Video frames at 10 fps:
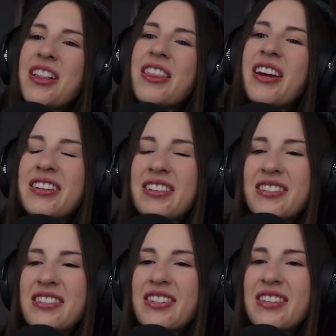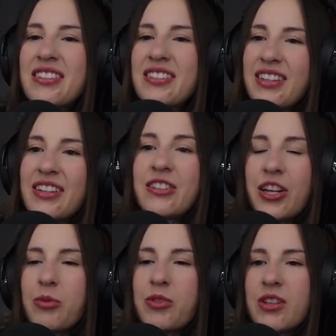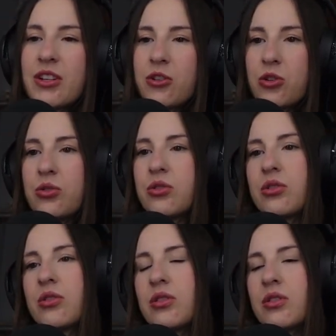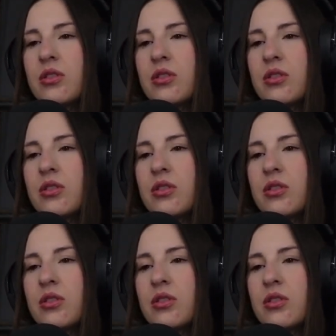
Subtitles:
that is the second claim, is that gluten